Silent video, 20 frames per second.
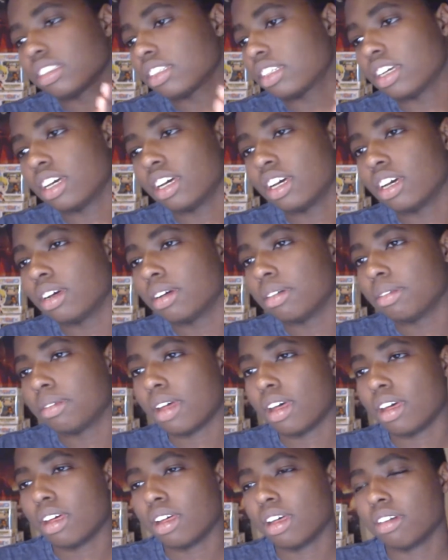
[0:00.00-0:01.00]

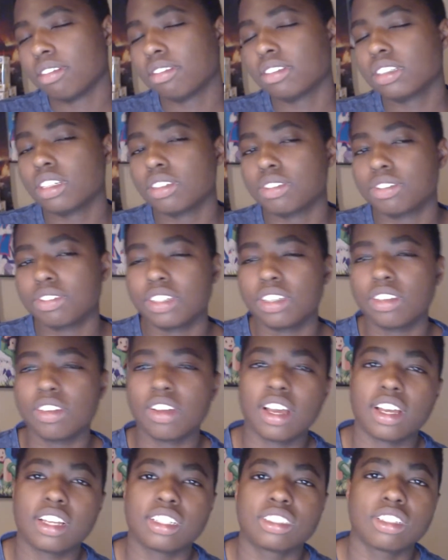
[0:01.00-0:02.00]
I wonder if you
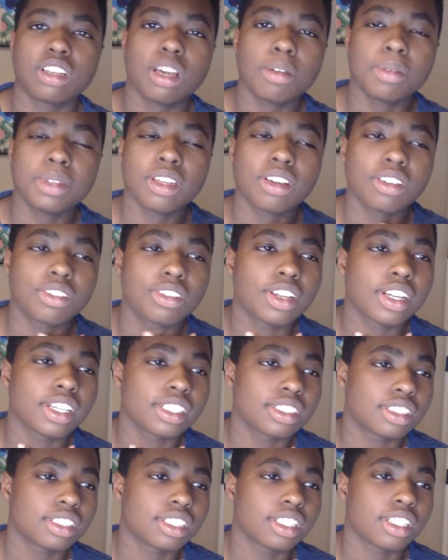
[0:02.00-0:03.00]
guys, so let me know if you
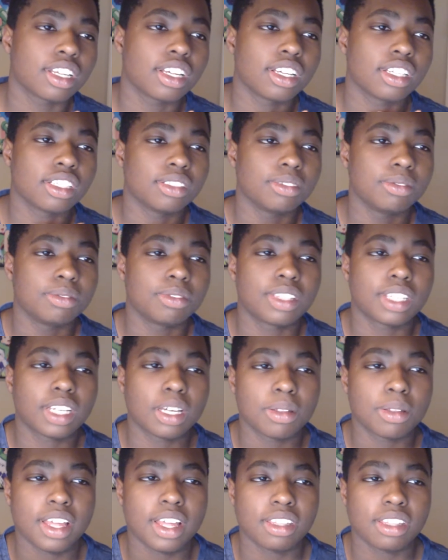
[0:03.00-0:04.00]
guys think
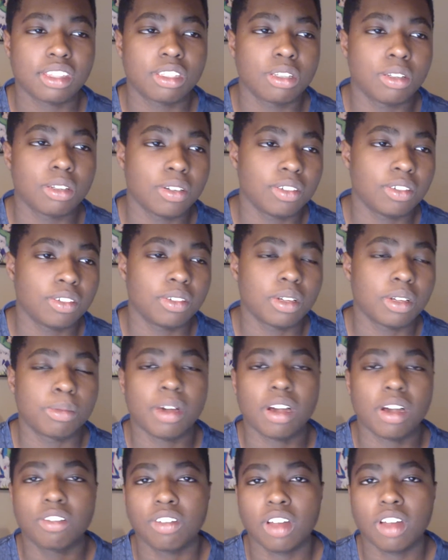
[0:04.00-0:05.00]
of that too,
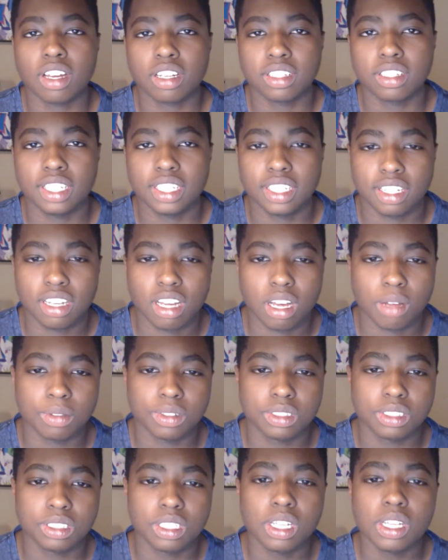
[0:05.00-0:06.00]
about Rock Lee in the
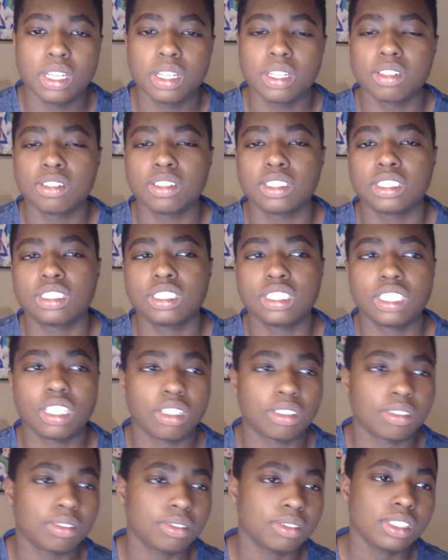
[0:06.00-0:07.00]
comments. Which,
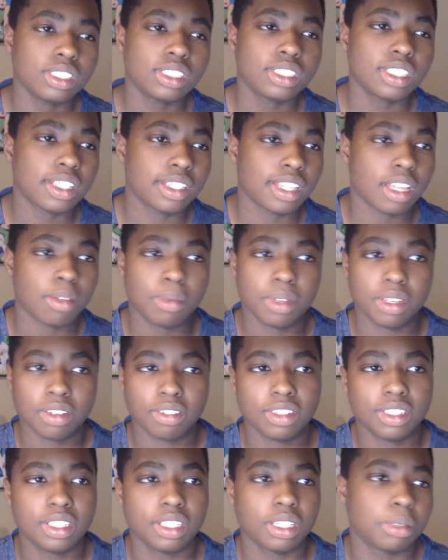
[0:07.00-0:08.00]
it's not that big of
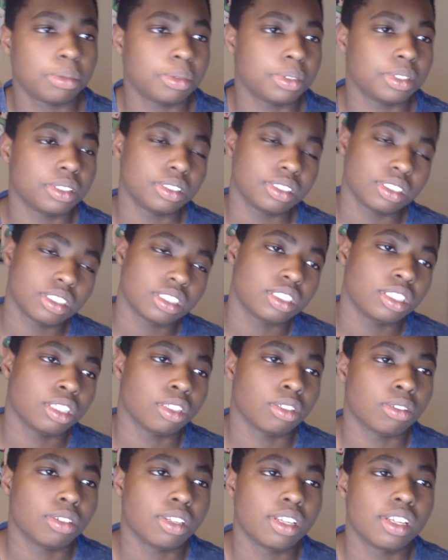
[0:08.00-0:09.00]
a deal, but
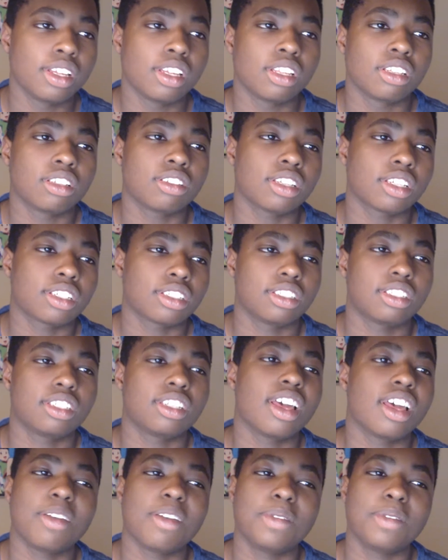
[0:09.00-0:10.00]
still. There's like
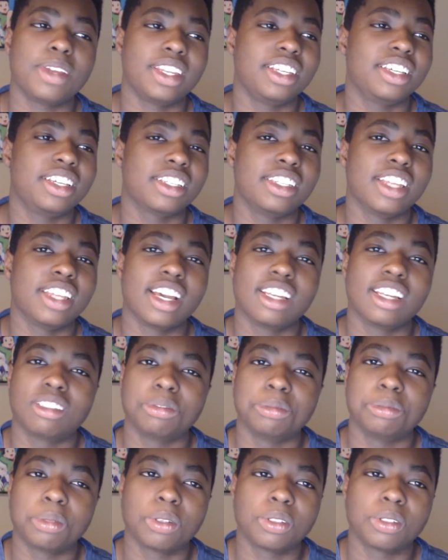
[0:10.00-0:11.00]
not many good dads
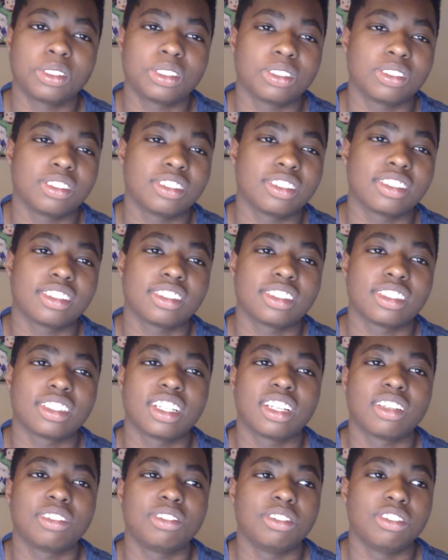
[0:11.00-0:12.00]
in Boruto
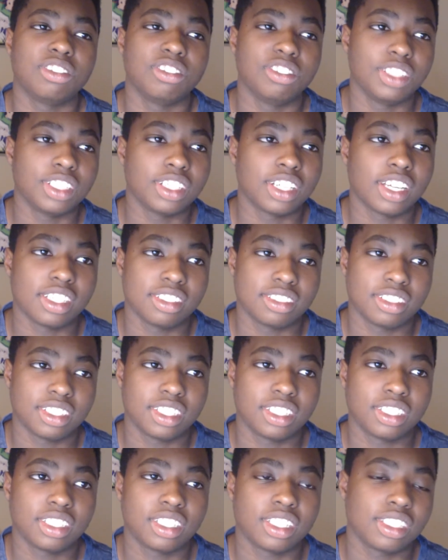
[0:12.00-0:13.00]
that I'm realizing,
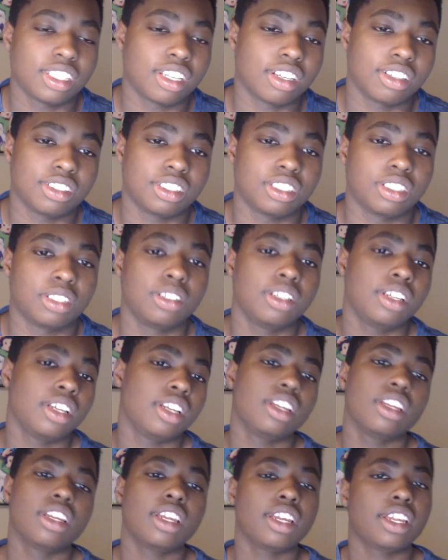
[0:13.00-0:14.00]
in Naruto.
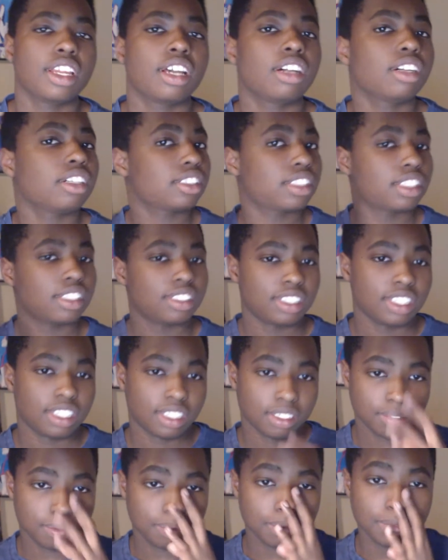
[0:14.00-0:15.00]
Anyhow, let's
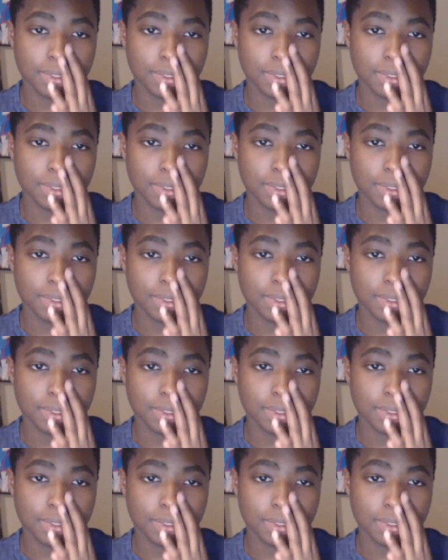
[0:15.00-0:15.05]
continue.